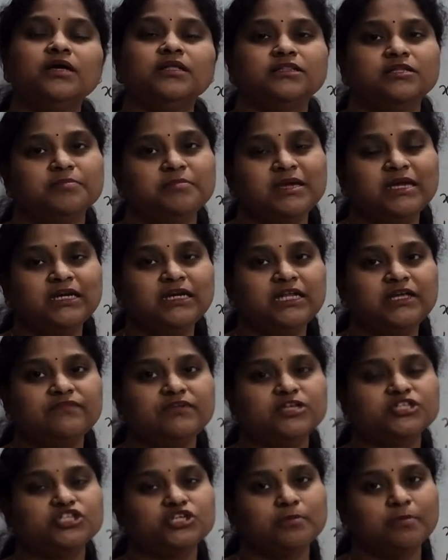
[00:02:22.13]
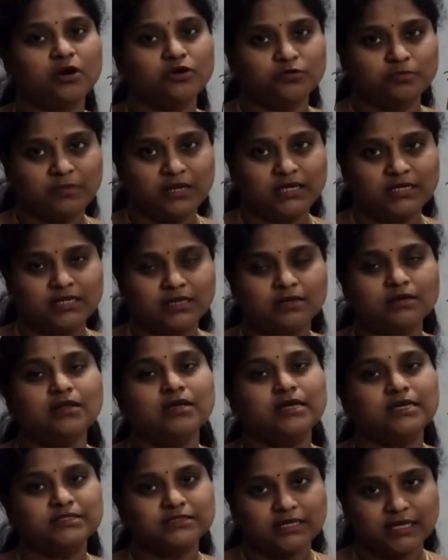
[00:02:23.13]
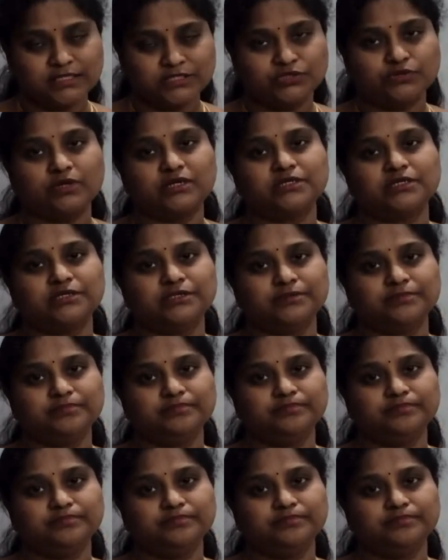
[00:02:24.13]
the mean deviation about median is constructed.